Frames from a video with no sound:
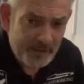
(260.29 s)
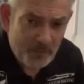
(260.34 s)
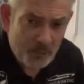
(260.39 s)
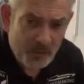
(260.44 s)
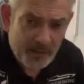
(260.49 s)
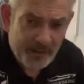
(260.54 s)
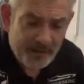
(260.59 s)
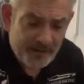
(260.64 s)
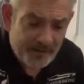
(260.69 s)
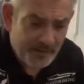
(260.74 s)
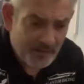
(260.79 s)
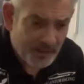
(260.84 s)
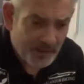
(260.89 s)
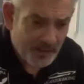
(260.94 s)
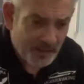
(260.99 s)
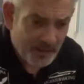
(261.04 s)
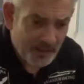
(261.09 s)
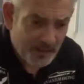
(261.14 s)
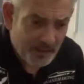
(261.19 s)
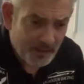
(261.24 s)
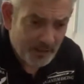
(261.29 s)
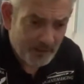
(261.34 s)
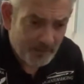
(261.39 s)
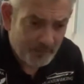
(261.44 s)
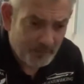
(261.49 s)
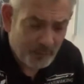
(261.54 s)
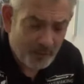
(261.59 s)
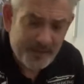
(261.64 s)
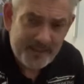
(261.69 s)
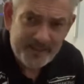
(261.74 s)
with
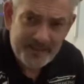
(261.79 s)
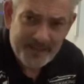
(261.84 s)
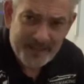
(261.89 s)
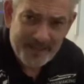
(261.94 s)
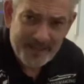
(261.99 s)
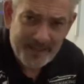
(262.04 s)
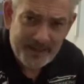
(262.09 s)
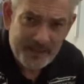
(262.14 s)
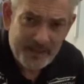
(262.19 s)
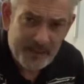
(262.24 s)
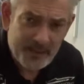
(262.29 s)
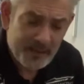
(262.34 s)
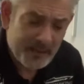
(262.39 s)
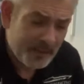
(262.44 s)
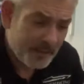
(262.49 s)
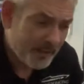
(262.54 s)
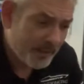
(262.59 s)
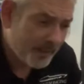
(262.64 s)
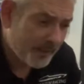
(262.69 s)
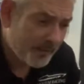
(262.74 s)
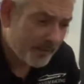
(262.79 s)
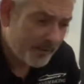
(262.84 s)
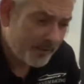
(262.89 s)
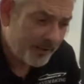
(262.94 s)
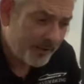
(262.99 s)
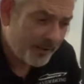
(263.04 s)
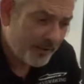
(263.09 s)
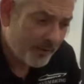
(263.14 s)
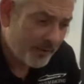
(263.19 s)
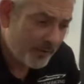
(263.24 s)
printing,
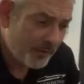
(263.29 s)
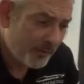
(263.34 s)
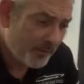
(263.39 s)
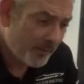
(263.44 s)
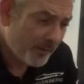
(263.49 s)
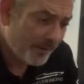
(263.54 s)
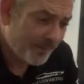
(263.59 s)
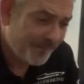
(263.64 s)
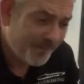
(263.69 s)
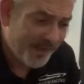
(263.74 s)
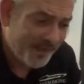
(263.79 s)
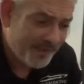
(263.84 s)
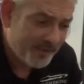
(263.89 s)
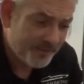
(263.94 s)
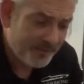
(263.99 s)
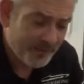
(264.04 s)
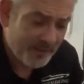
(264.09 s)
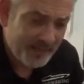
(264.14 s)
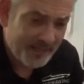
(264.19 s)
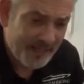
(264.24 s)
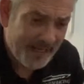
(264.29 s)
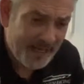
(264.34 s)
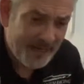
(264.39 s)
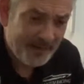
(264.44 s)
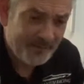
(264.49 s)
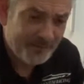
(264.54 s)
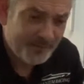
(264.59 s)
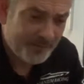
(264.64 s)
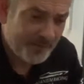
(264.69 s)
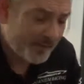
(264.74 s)
you effectively
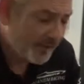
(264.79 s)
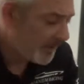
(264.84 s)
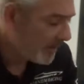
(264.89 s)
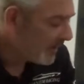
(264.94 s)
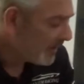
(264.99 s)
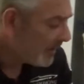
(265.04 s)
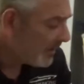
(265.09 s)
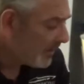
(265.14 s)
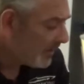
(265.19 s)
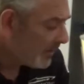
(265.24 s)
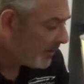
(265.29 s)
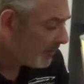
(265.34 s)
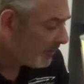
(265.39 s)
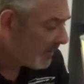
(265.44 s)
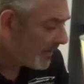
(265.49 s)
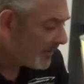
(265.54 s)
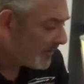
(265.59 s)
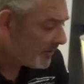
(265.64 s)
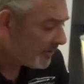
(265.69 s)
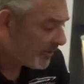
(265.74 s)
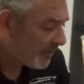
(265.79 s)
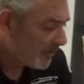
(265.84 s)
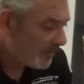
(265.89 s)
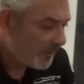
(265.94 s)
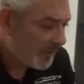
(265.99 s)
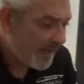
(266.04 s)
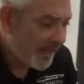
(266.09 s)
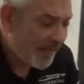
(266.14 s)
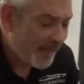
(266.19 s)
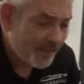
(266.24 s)
have the race suit,
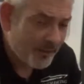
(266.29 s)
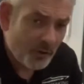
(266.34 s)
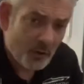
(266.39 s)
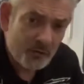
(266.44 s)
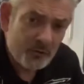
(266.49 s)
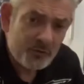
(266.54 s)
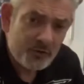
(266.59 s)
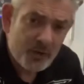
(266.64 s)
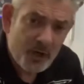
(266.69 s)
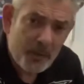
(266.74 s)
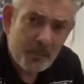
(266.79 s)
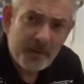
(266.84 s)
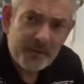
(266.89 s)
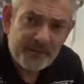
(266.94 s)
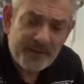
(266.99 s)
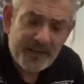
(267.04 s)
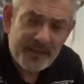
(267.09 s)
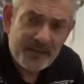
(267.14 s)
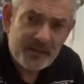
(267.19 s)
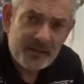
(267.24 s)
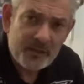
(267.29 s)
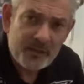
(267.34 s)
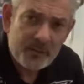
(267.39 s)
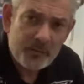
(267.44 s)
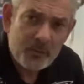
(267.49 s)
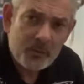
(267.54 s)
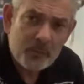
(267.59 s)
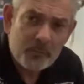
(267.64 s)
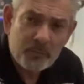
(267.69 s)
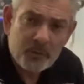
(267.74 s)
and on top of it you
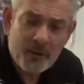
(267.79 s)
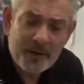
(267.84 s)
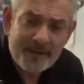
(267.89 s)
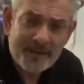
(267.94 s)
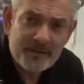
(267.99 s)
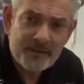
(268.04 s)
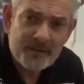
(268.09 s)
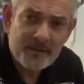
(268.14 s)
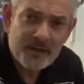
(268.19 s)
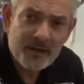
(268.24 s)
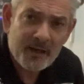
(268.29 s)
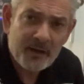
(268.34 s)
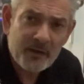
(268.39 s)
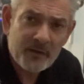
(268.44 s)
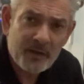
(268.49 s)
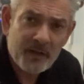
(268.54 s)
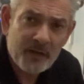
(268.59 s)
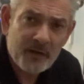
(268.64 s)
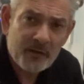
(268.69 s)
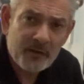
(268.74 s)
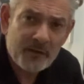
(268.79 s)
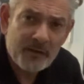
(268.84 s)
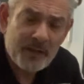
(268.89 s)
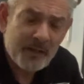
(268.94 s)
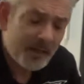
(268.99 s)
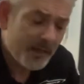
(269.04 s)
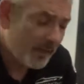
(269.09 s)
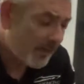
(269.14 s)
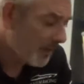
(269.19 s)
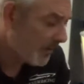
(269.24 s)
will print the logo,
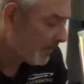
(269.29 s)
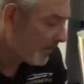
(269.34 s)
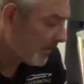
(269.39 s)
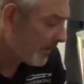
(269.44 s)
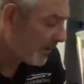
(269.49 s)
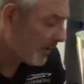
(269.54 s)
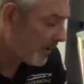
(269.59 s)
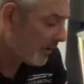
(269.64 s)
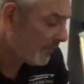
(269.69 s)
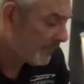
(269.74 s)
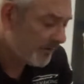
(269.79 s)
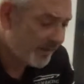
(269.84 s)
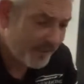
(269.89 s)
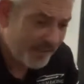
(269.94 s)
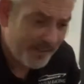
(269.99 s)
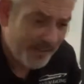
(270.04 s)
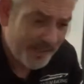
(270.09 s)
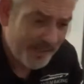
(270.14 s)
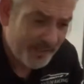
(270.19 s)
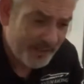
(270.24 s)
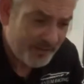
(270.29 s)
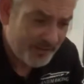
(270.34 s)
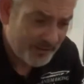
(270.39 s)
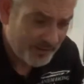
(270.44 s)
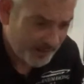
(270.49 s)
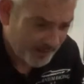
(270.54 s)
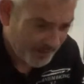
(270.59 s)
and over the years,